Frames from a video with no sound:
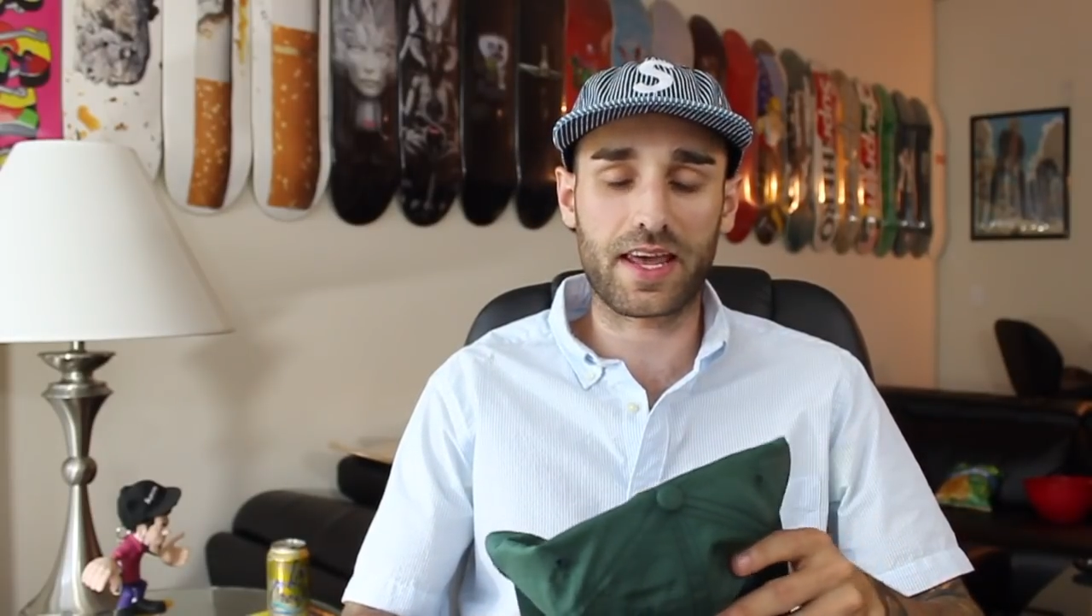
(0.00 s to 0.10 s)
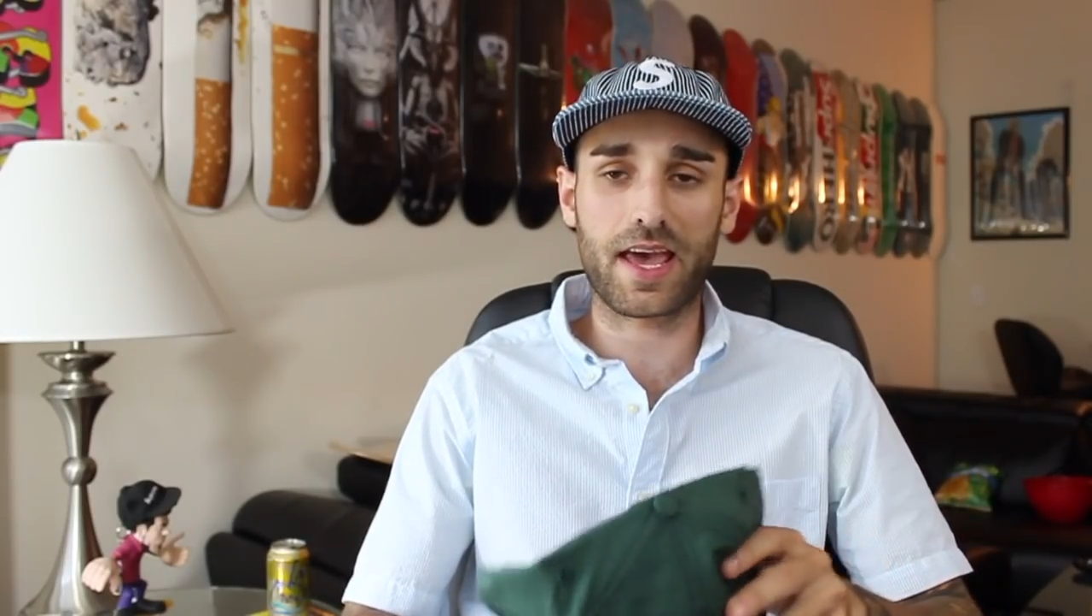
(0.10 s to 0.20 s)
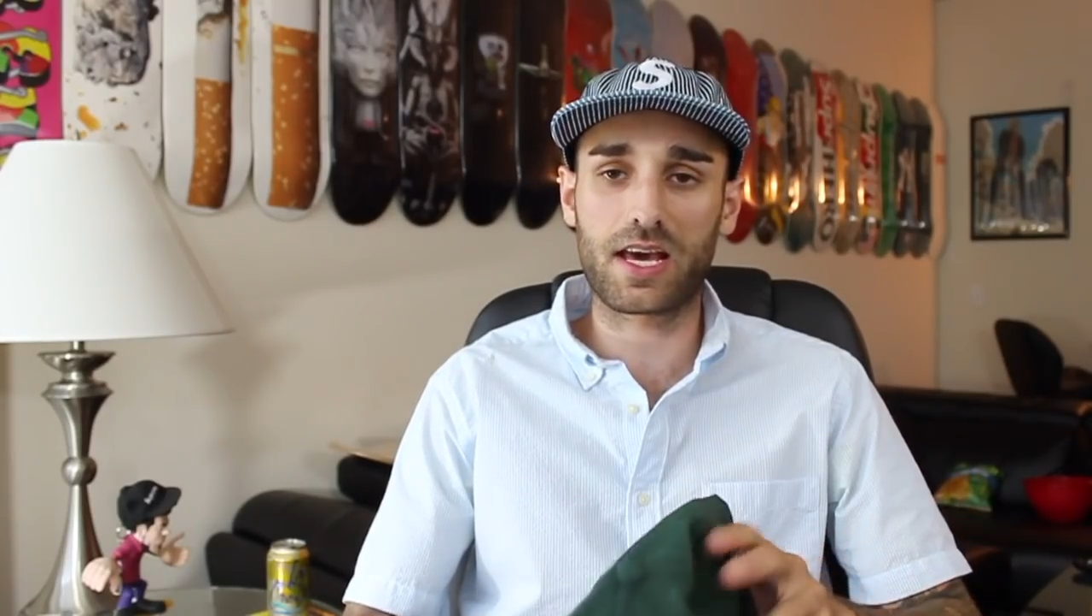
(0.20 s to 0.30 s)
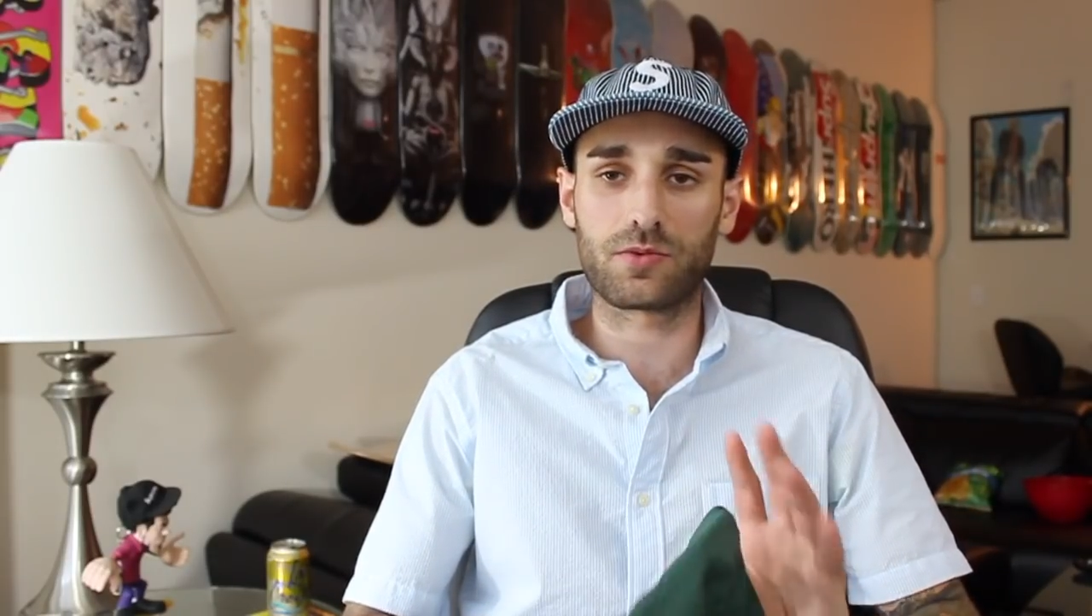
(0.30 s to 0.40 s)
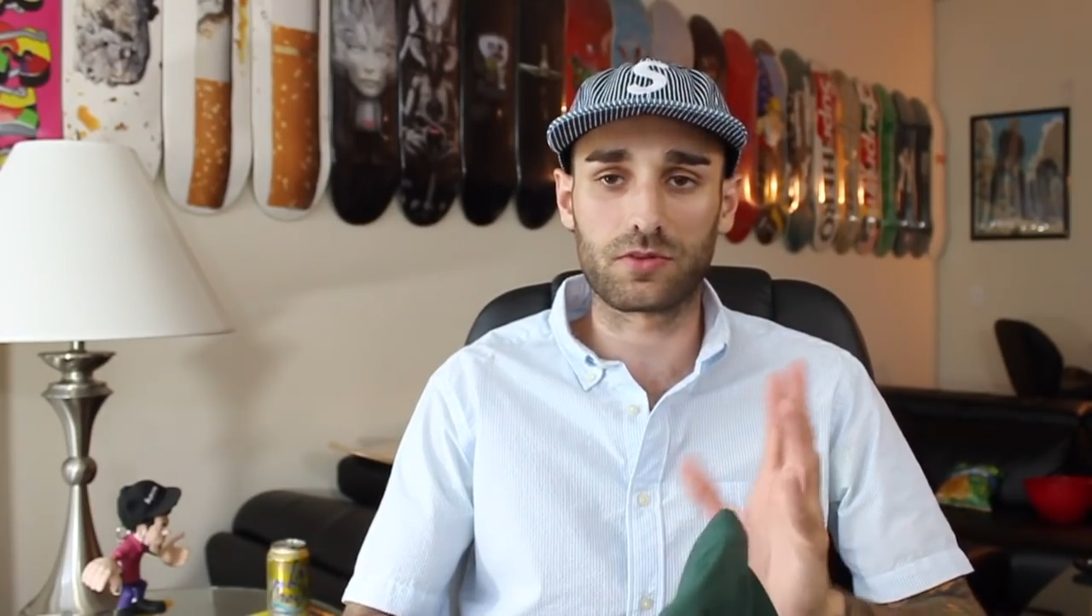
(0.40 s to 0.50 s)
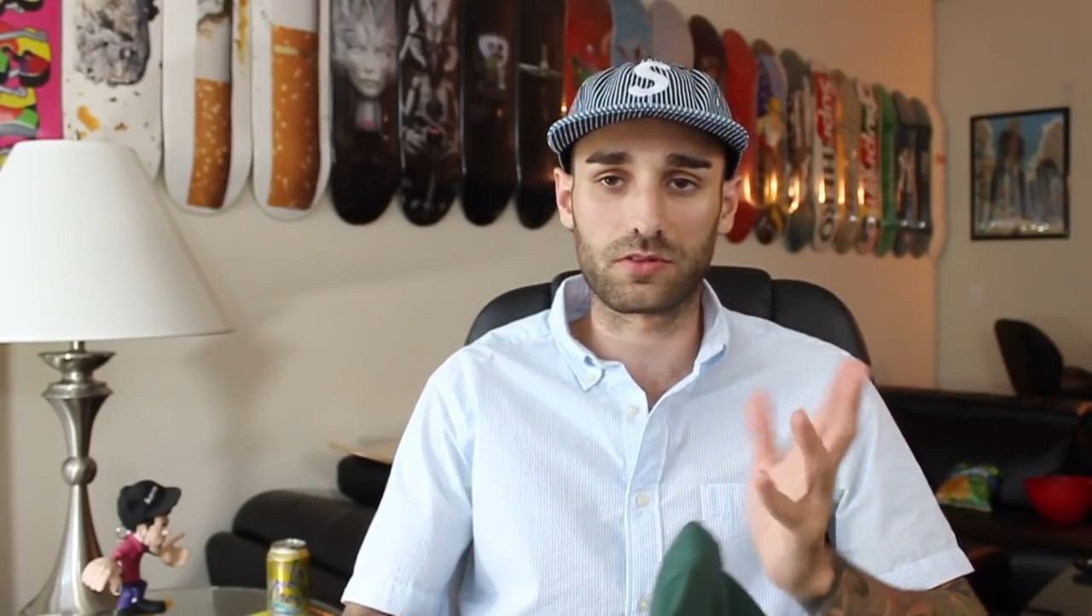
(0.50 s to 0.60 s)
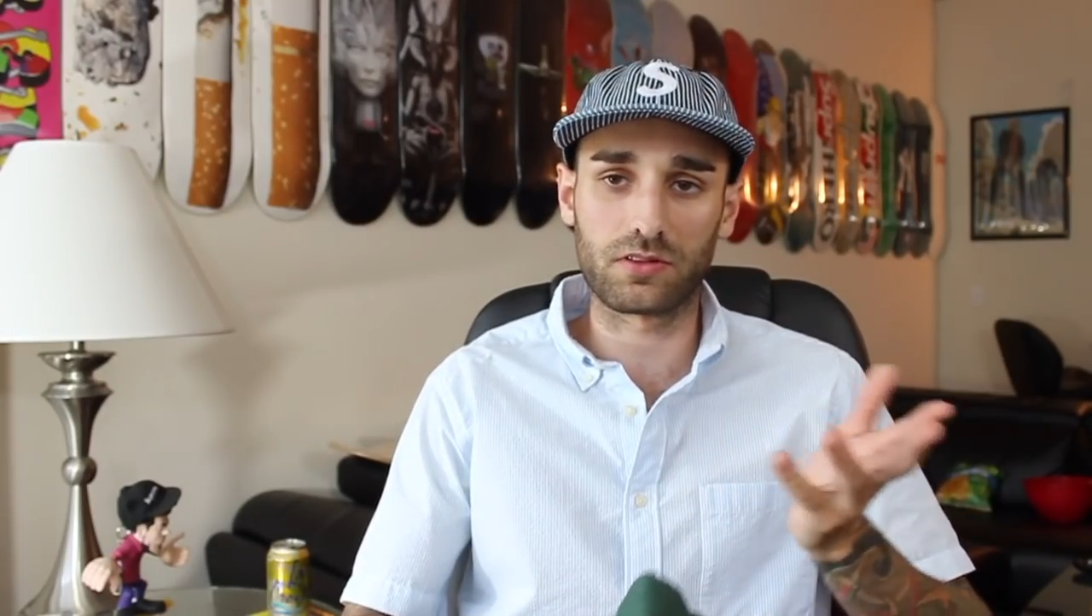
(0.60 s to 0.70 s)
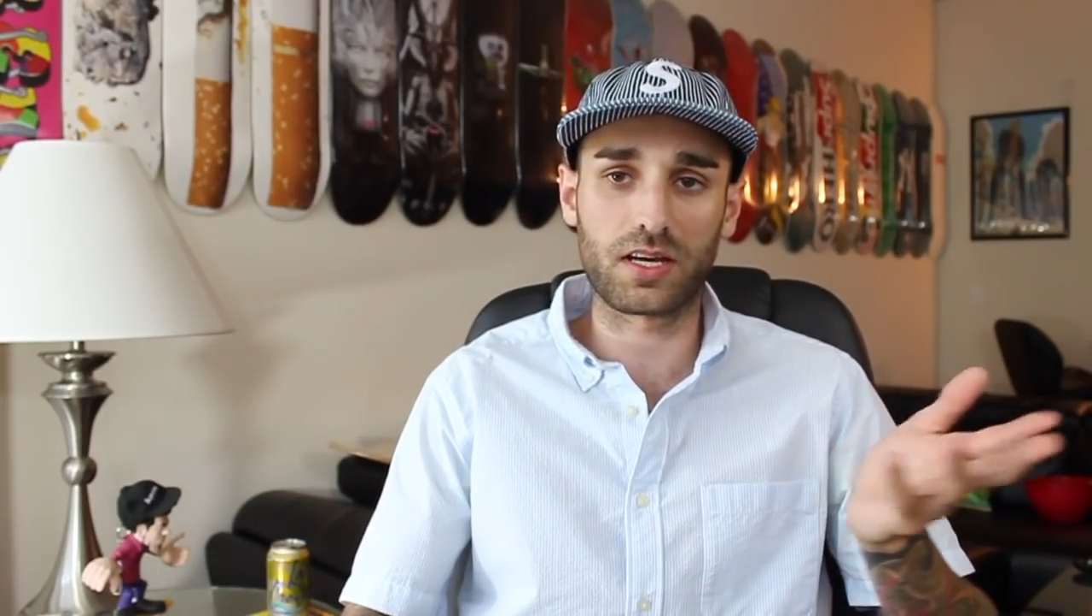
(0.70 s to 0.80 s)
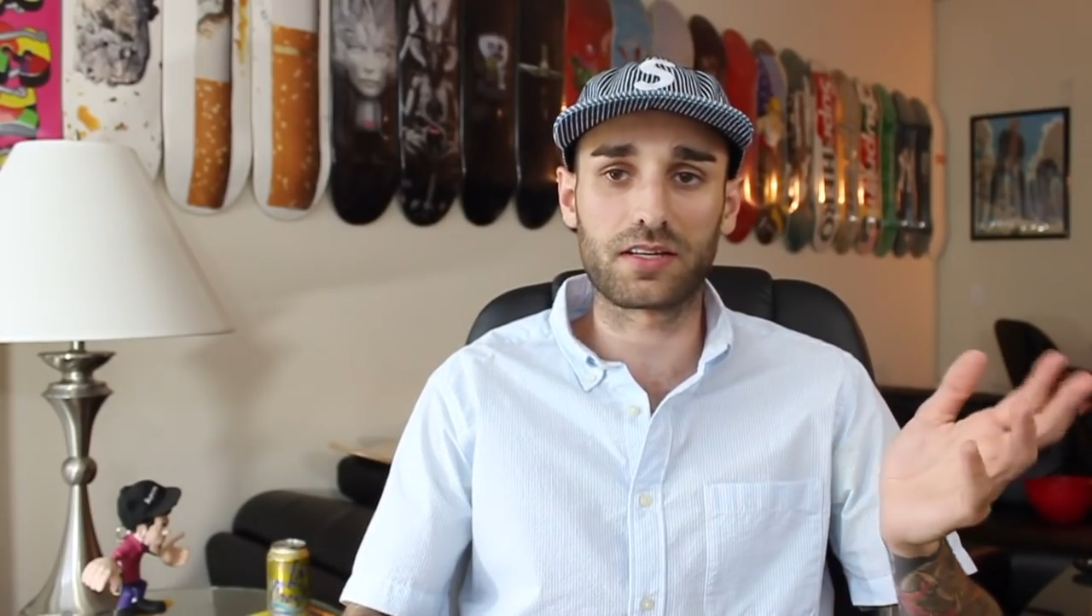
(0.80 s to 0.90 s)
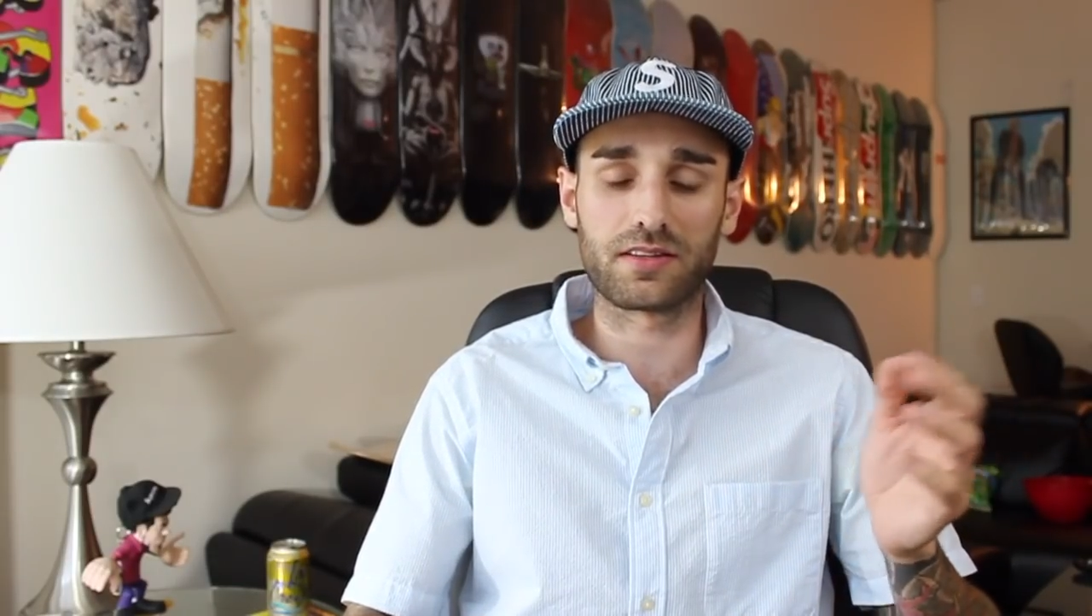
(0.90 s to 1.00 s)
had were a
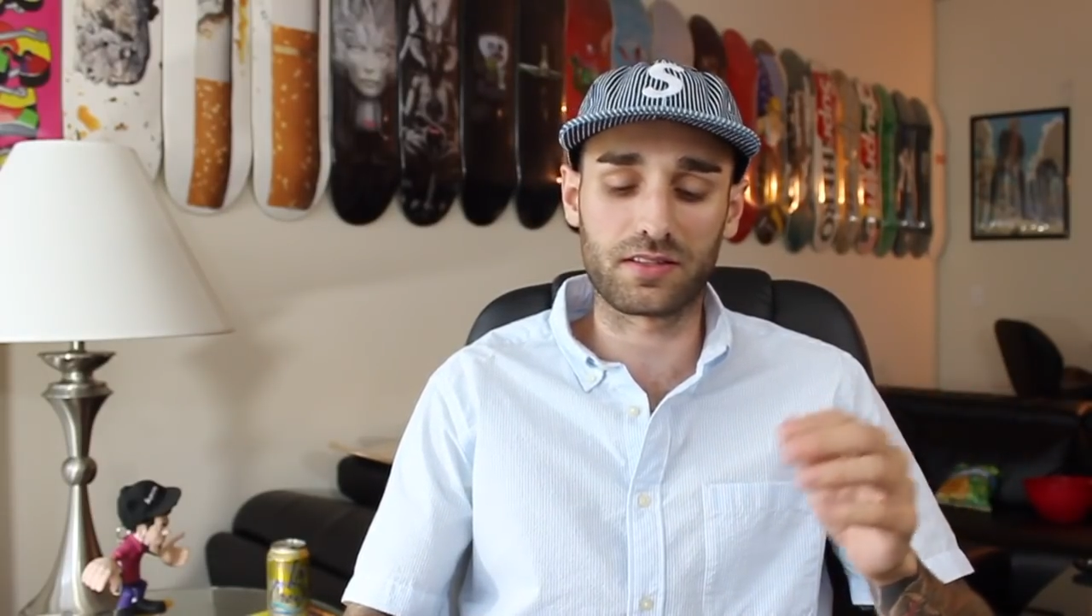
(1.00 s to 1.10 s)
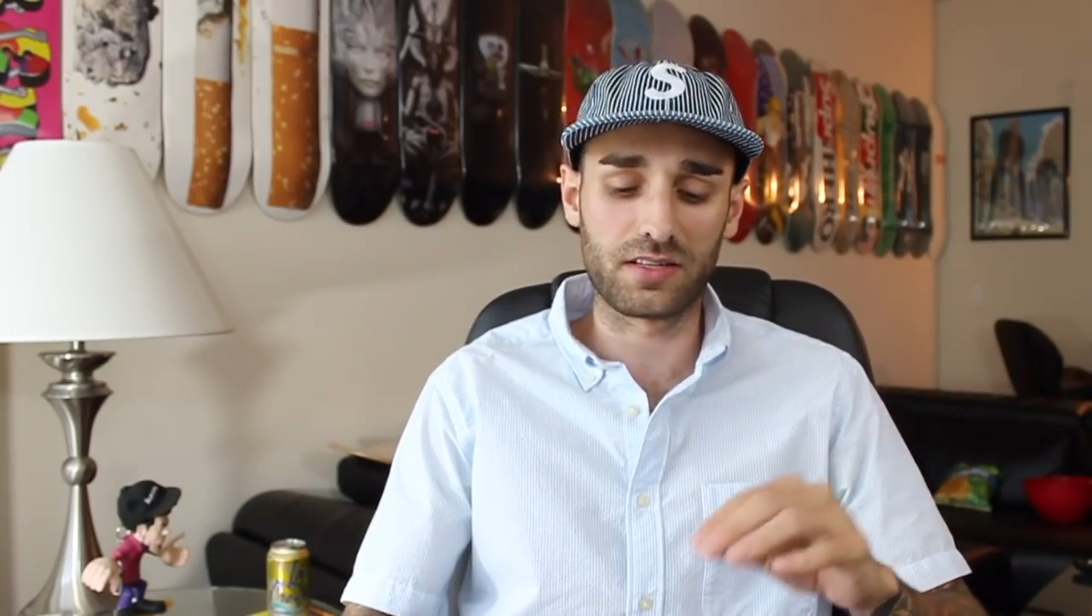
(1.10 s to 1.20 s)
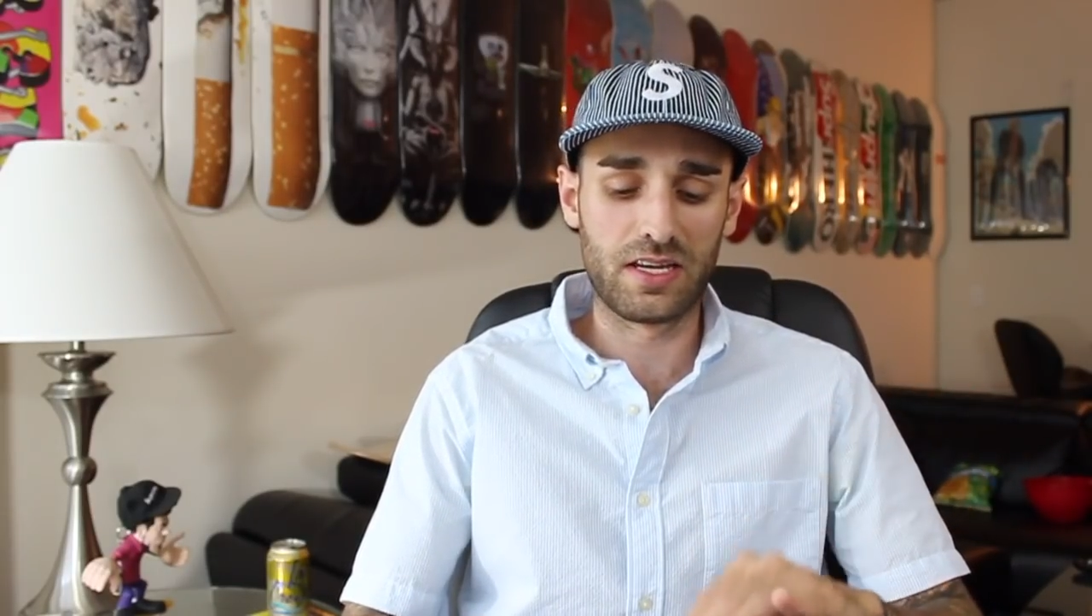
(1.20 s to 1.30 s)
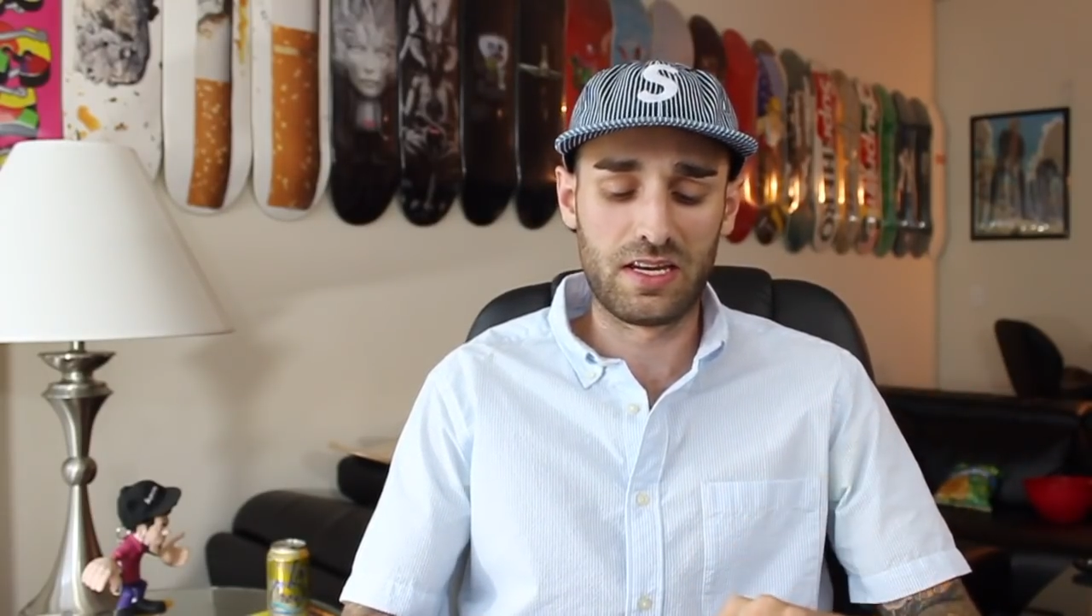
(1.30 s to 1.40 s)
lot of the